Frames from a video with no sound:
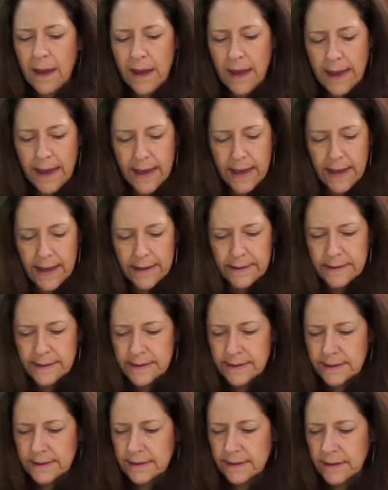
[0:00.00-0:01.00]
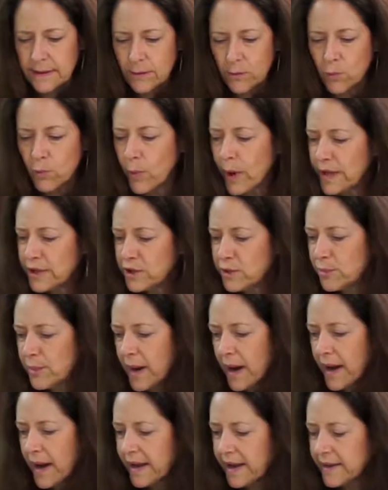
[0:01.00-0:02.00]
and when you
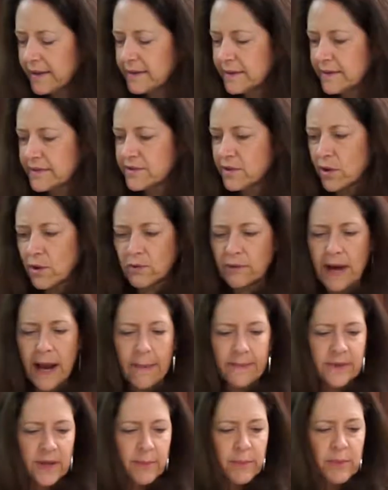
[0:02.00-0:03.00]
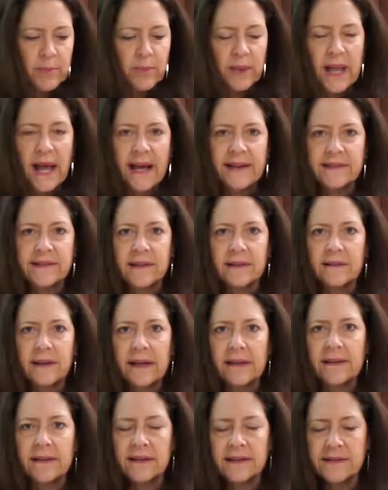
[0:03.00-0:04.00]
buy it, it's all wrapped up in plastic
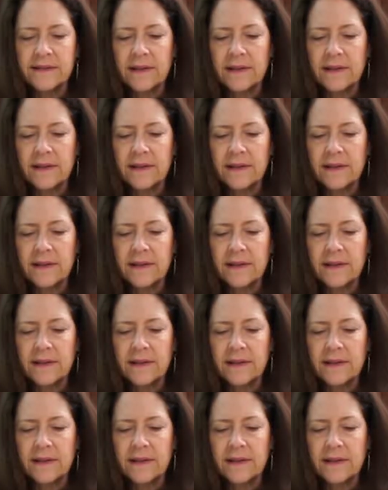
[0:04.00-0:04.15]
like this,